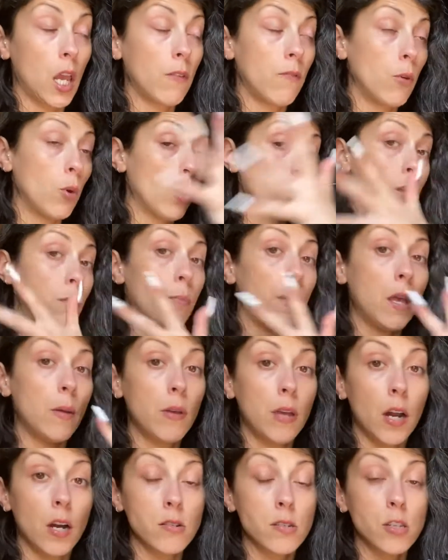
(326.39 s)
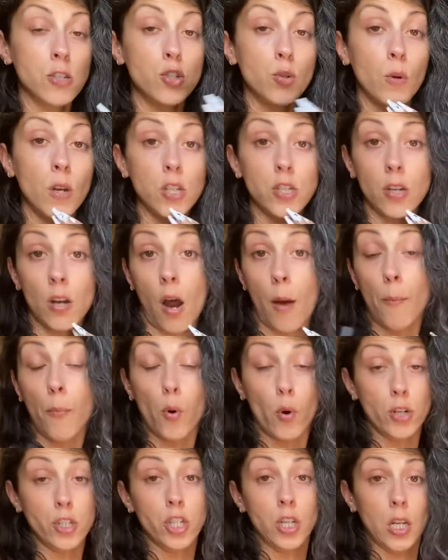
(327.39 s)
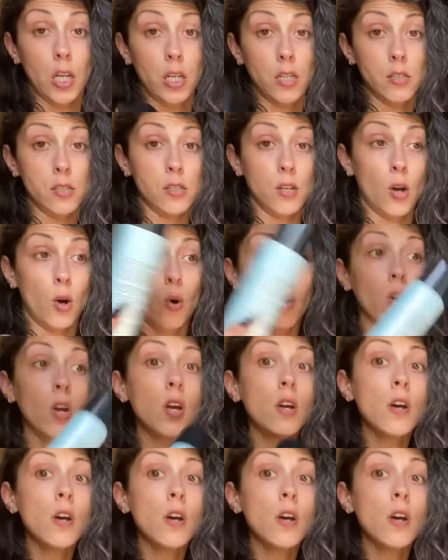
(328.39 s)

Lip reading: If you got the baby hair situation, I'm Portuguese, so